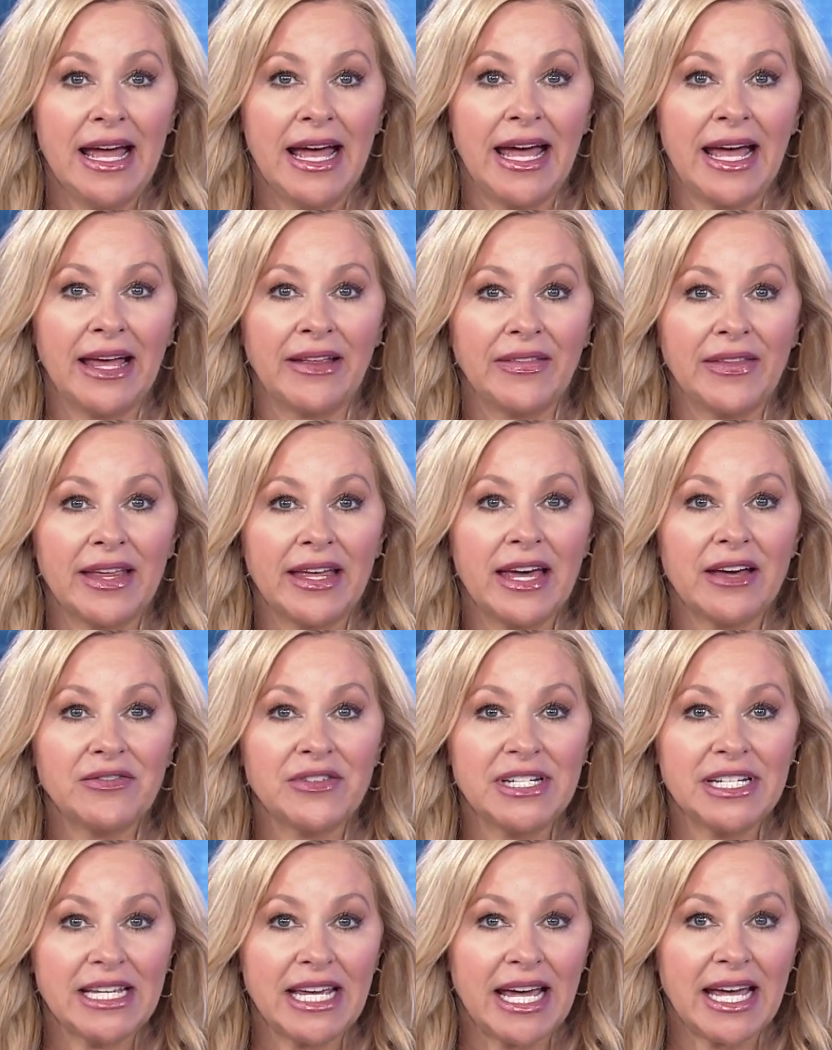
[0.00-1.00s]
And the
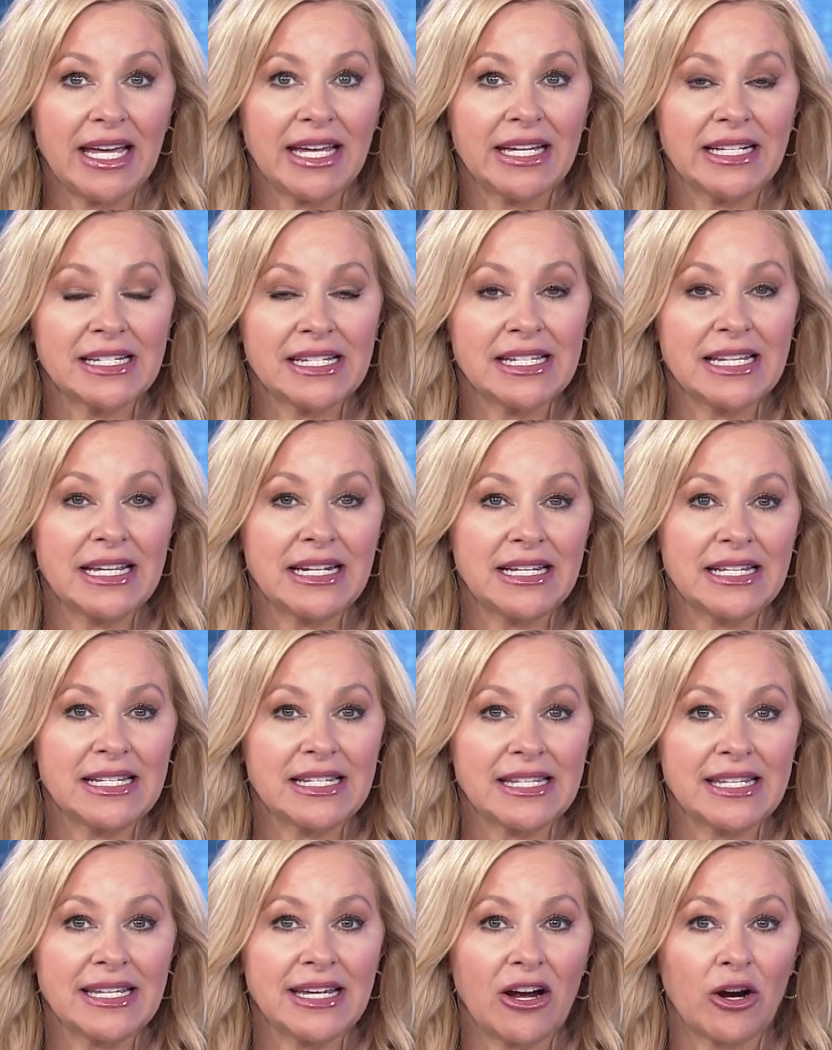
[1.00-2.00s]
FDA and
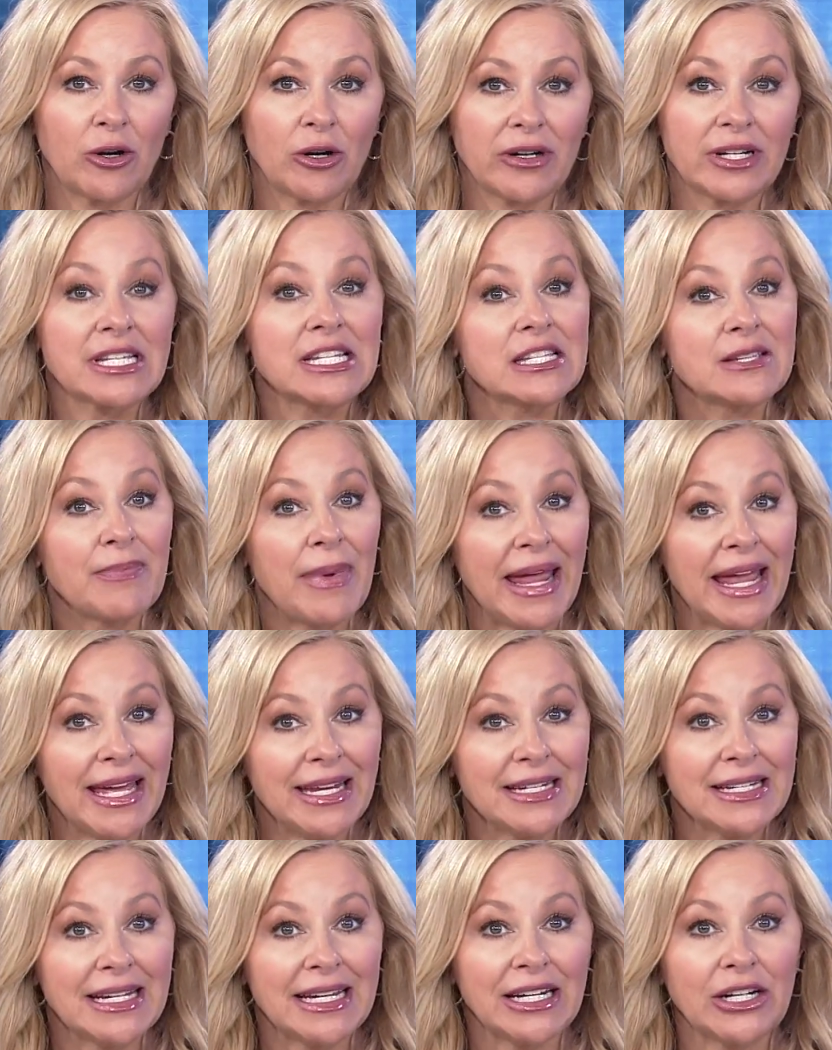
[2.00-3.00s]
CDC are
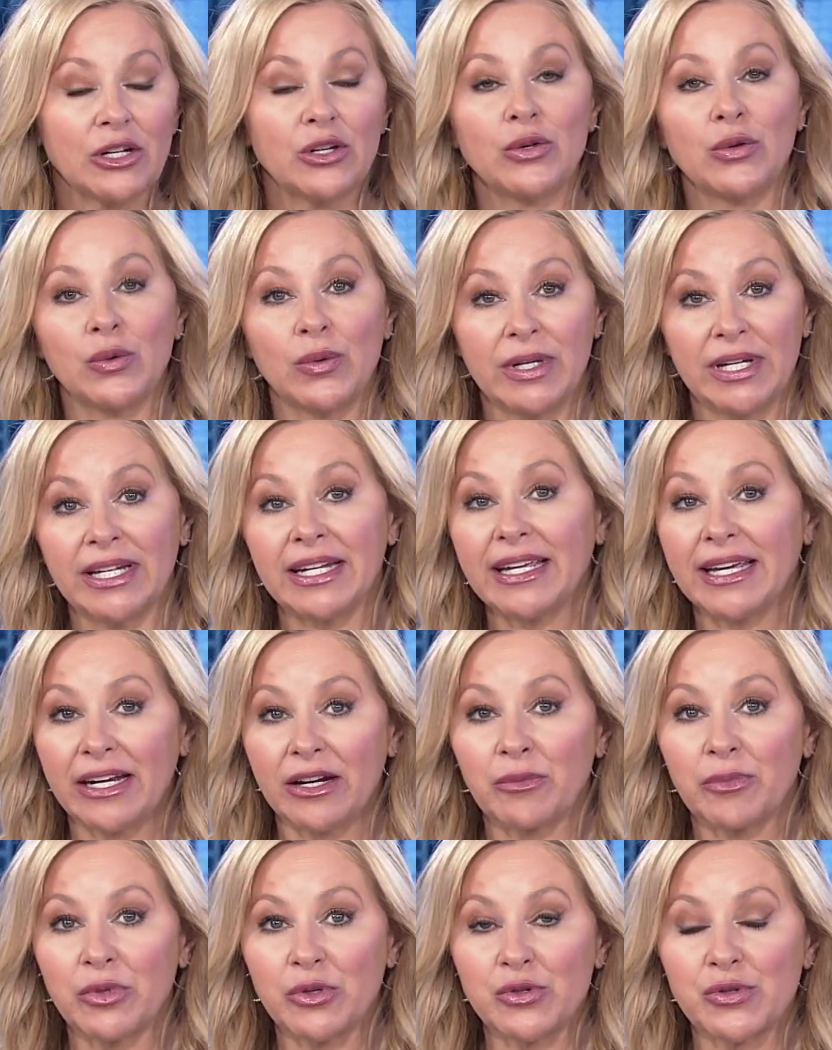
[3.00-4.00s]
expanding who can
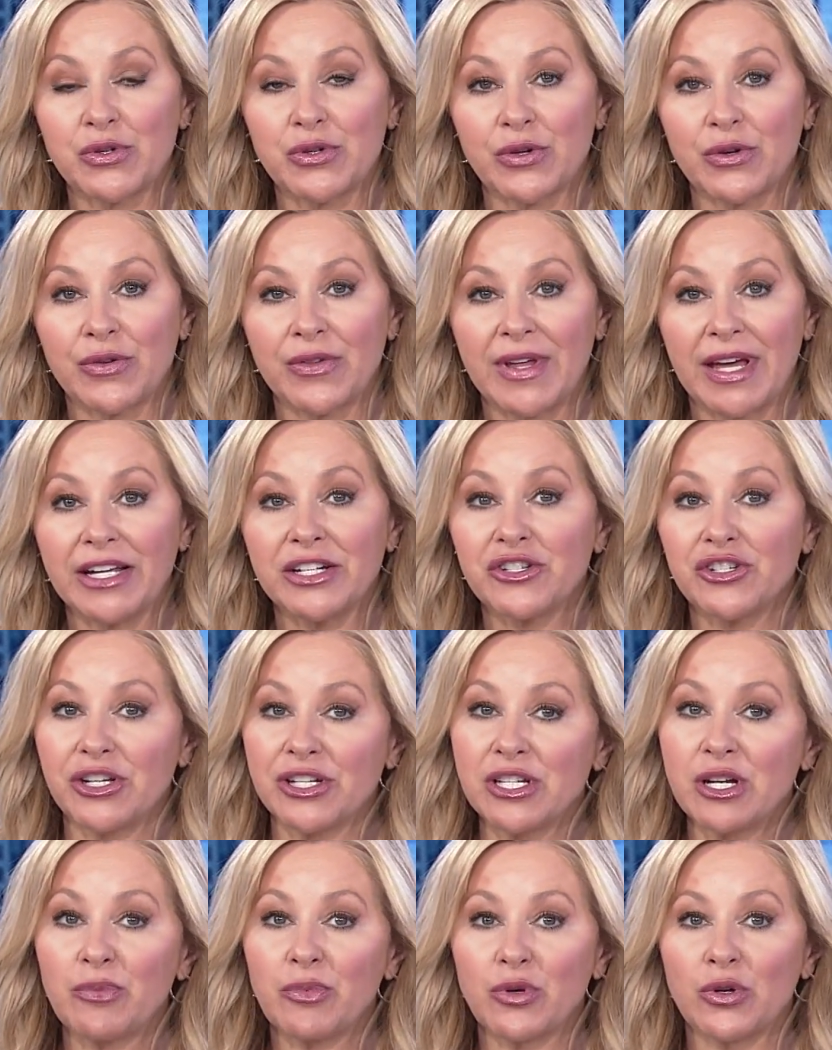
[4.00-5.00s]
get a booster. They
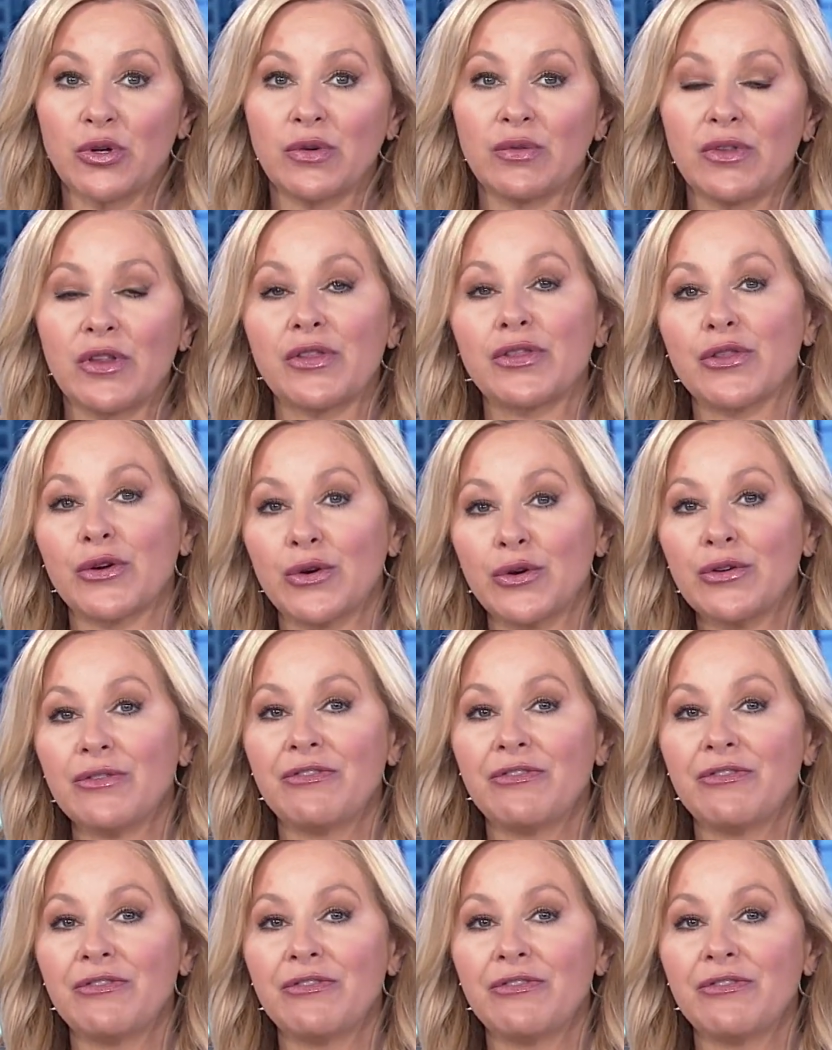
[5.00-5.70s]
just approved the third